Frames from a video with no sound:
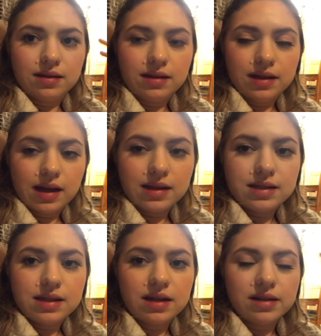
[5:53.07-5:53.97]
the
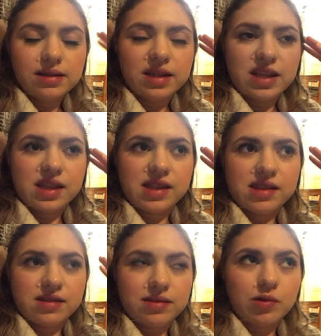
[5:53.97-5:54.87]
idea
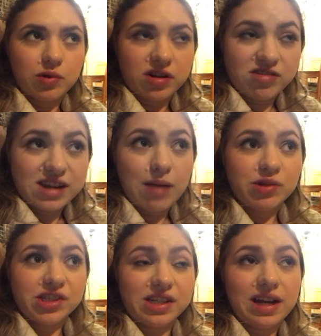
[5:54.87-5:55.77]
is that we're
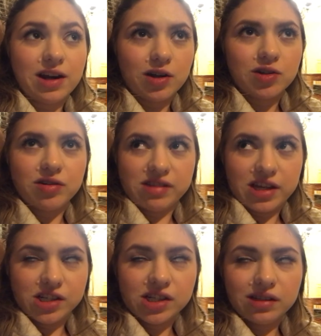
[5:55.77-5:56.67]
establishing
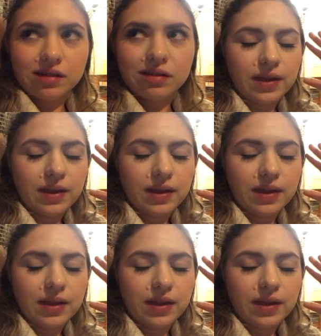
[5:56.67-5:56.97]
characterization,